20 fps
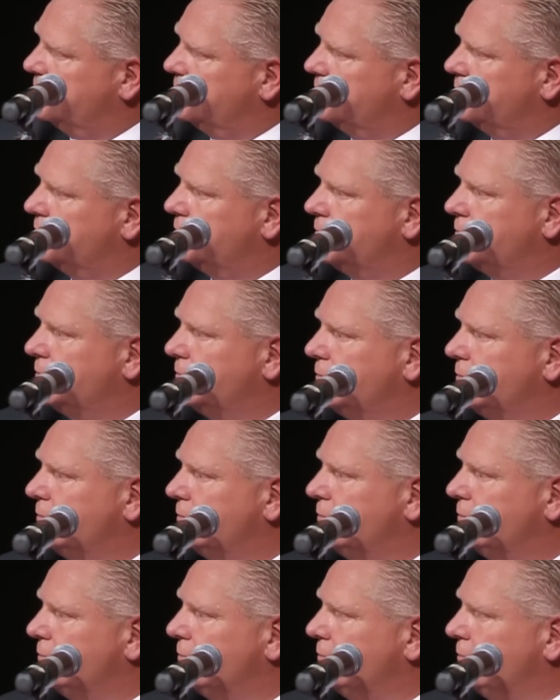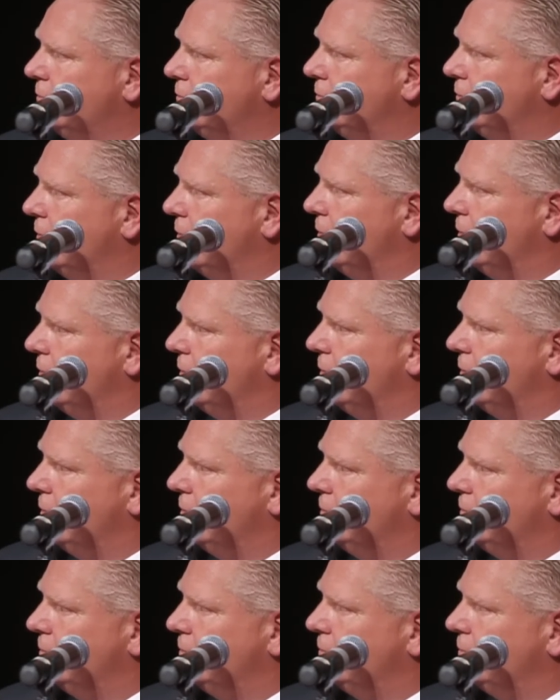Go ahead, your time starts.
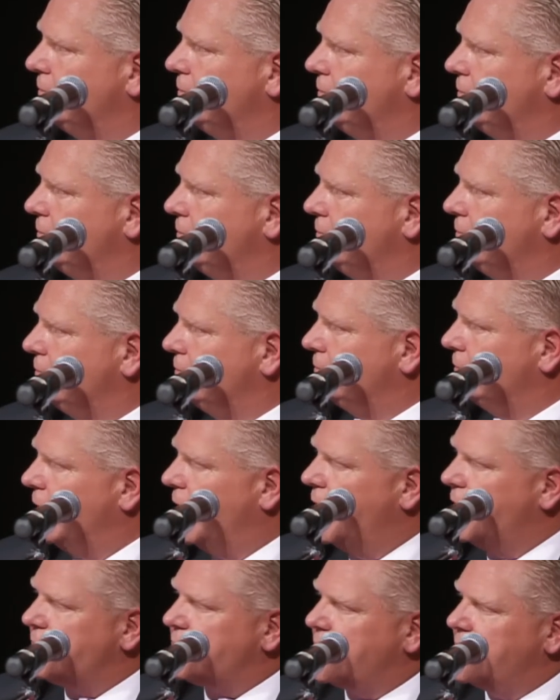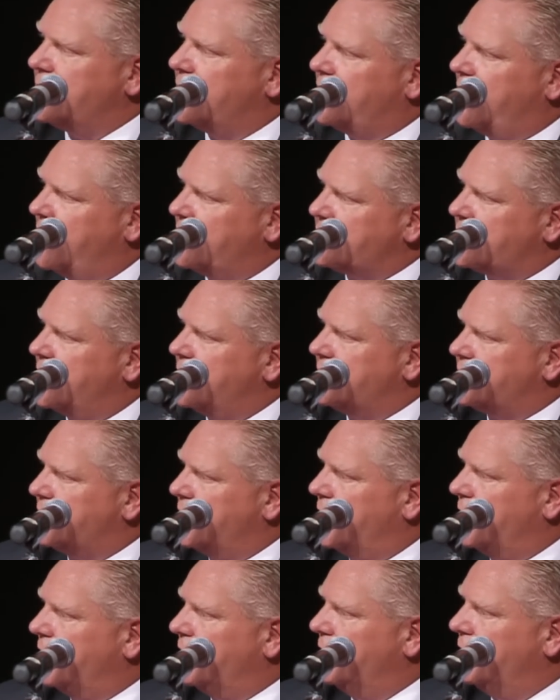As I, as I
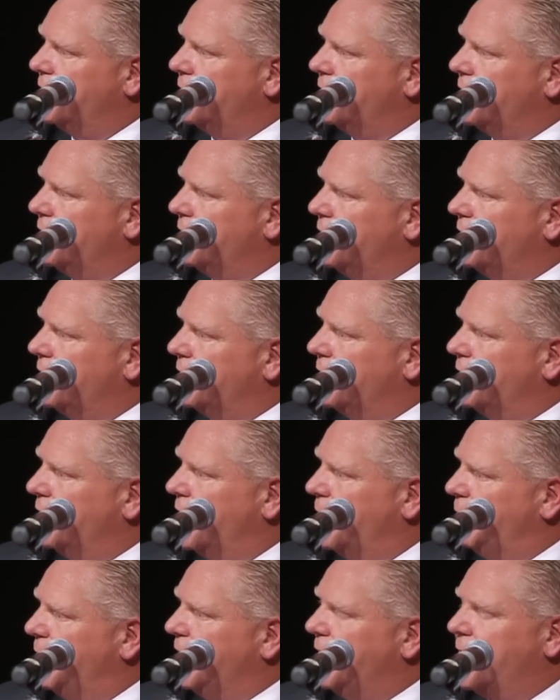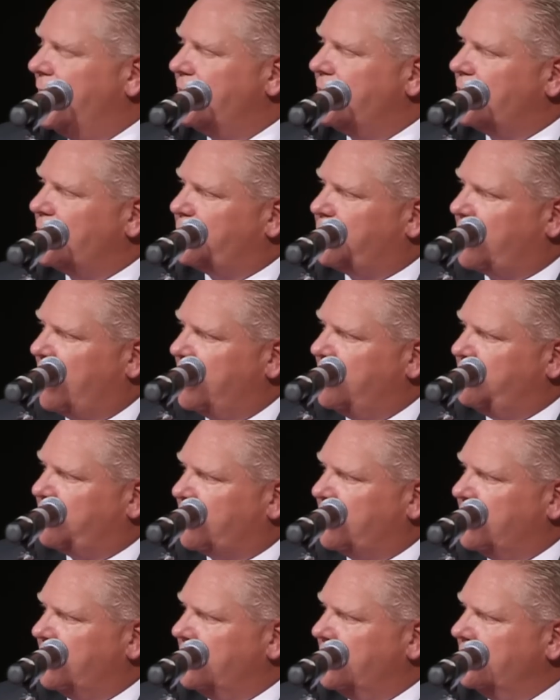said, I've been down to the Pride
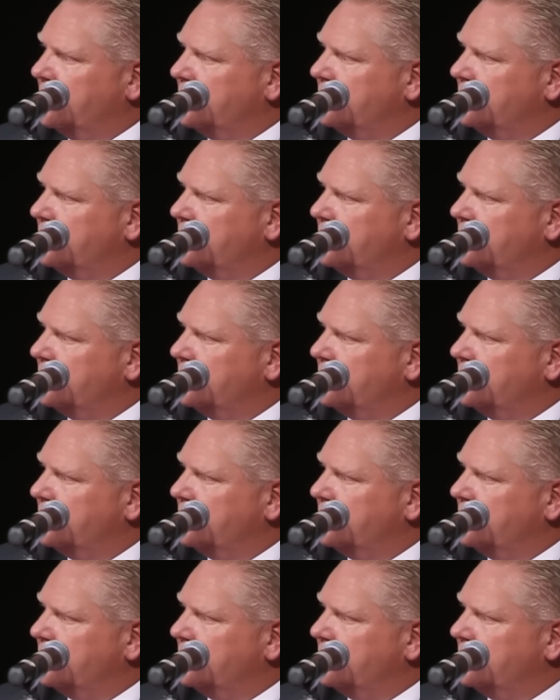Parade.